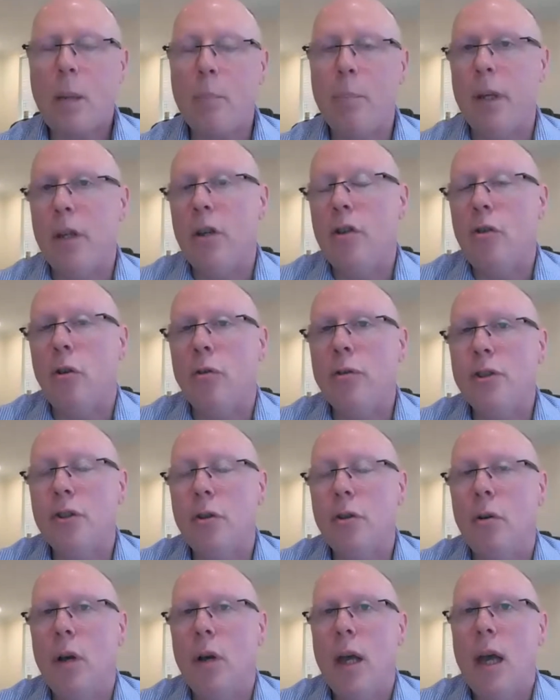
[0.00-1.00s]
But you'd
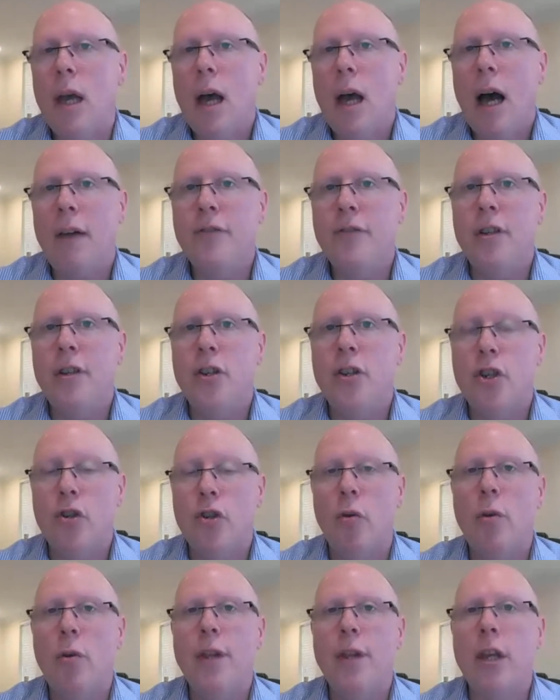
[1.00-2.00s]
also have to
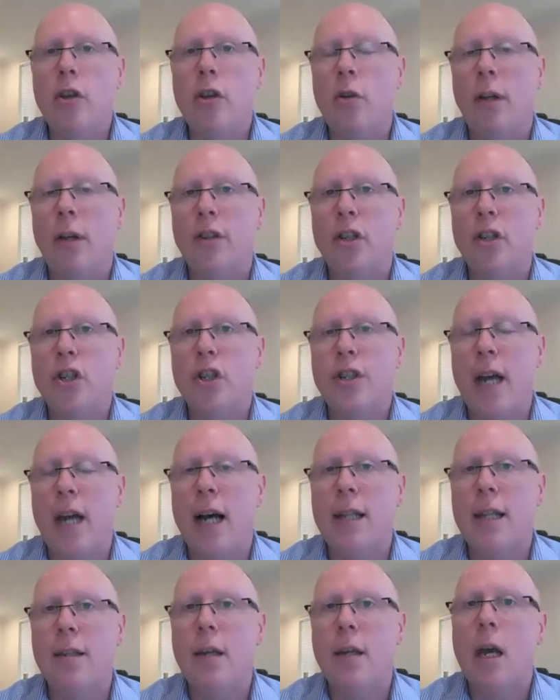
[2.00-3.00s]
show that you
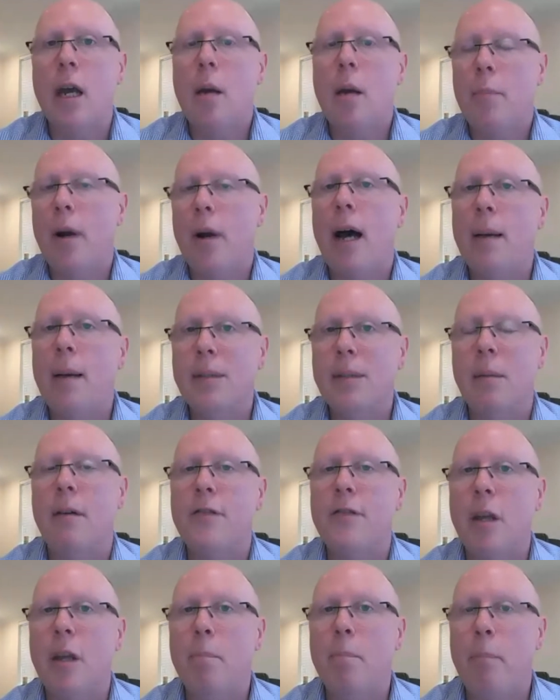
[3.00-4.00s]
understand perhaps some
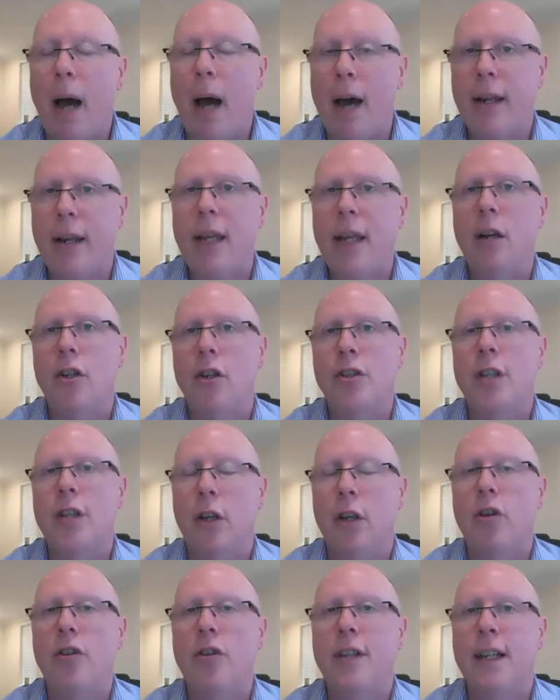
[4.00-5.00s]
of the barriers
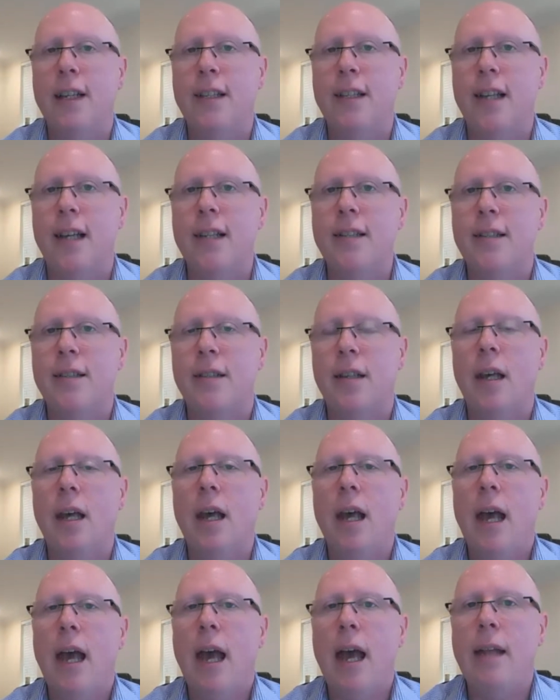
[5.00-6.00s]
that could exist
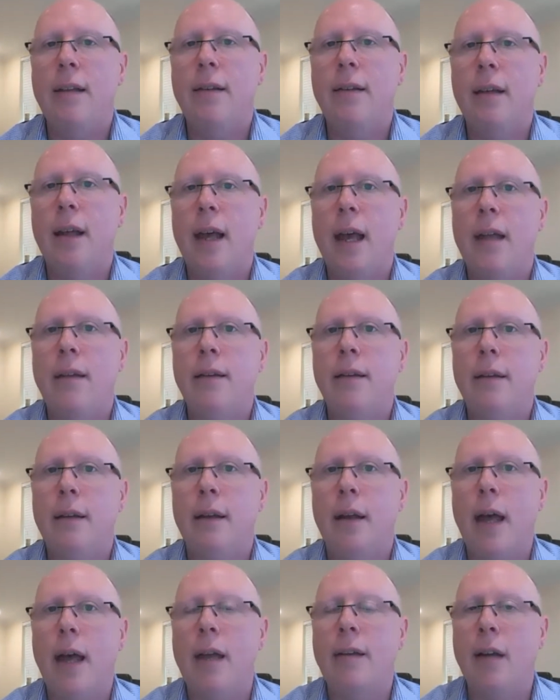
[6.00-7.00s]
in
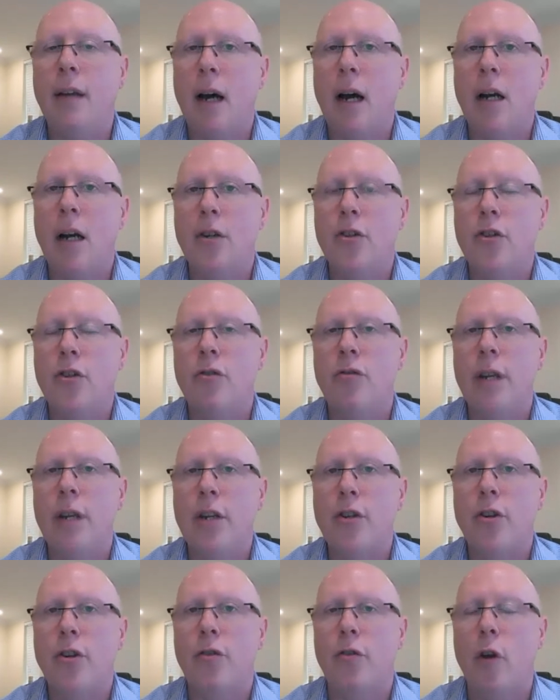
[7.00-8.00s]
a hard to
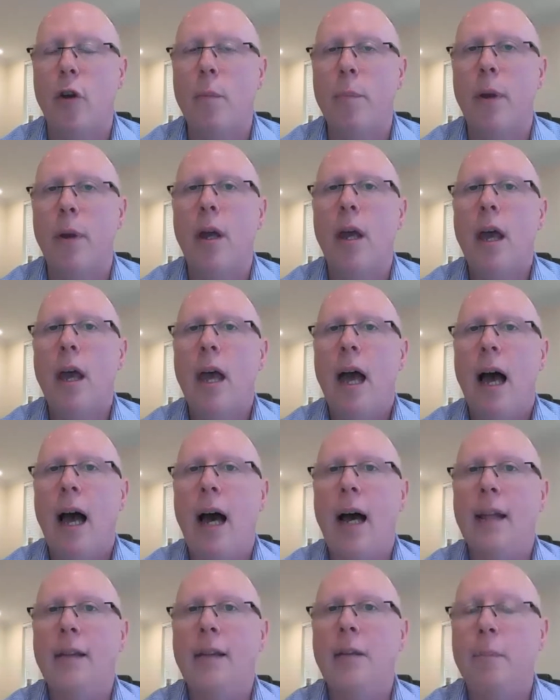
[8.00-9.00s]
reach group,
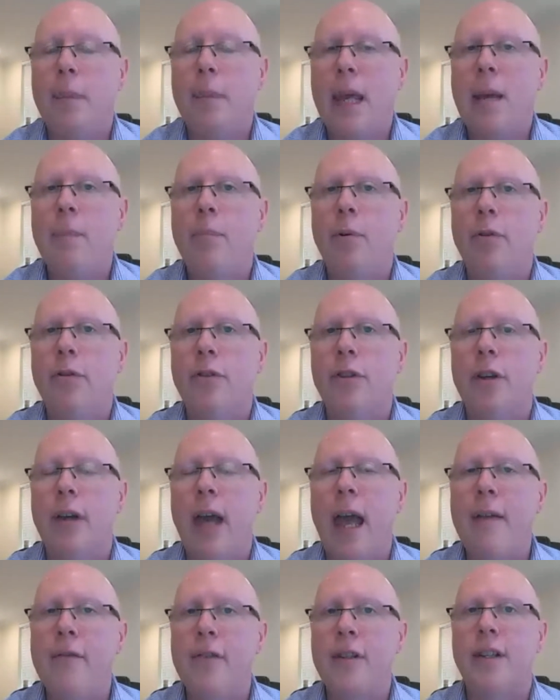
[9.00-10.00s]
and be able to
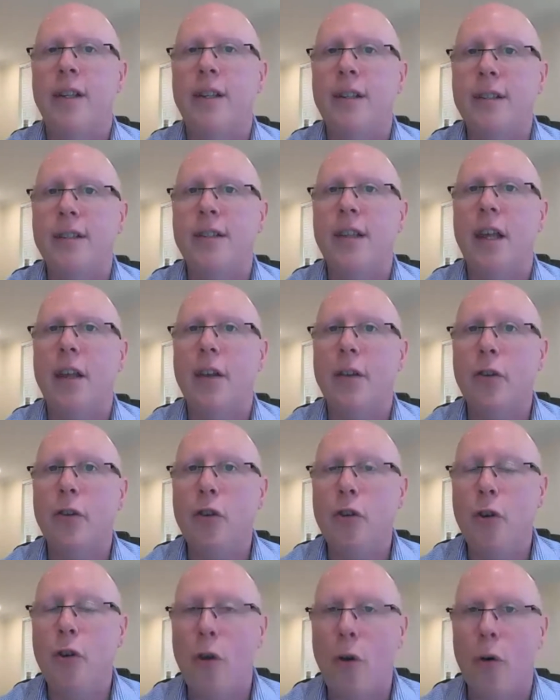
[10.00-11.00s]
evidence that
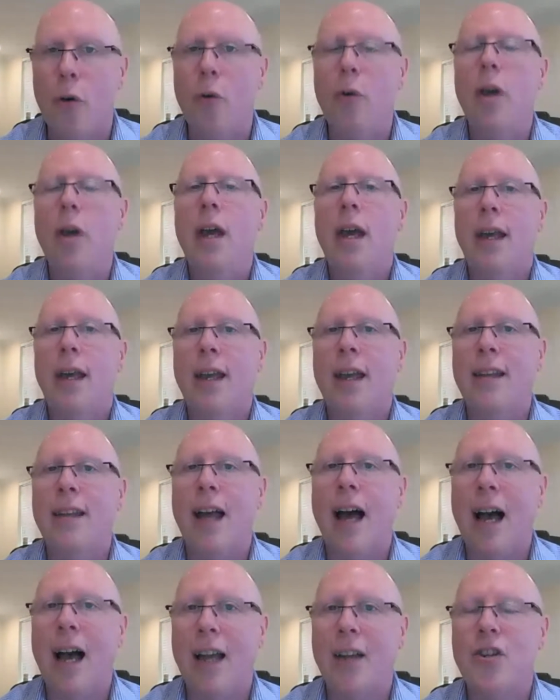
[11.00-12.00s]
you can
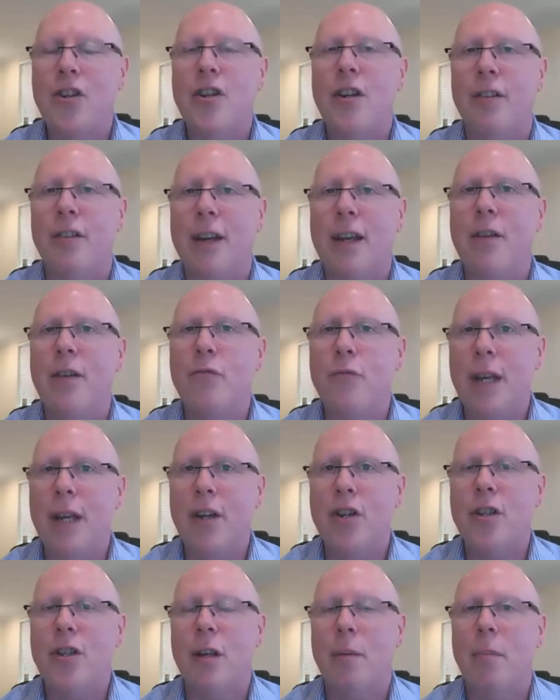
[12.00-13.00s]
actually
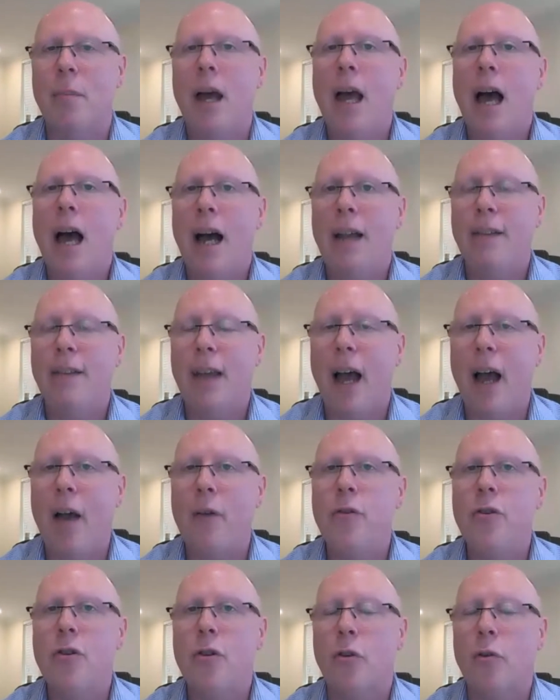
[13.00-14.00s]
reach them and how
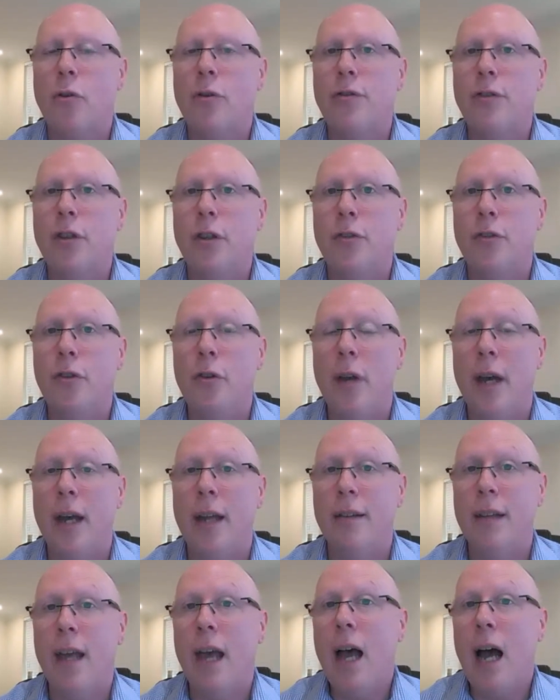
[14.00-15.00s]
you're going to do
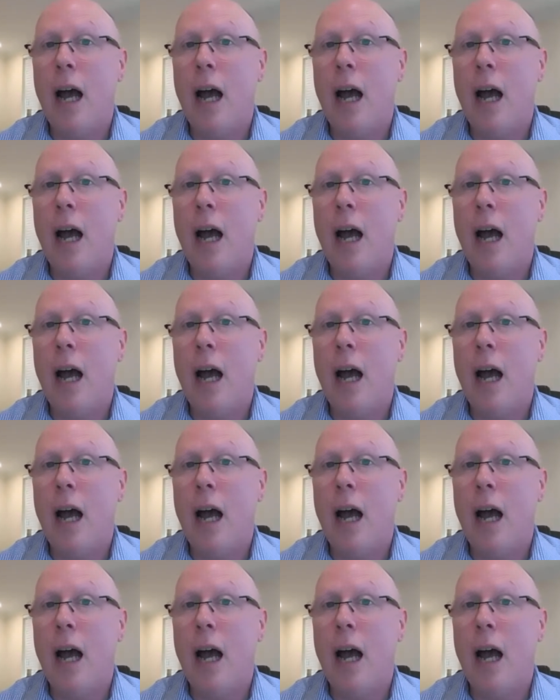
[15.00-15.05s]
it.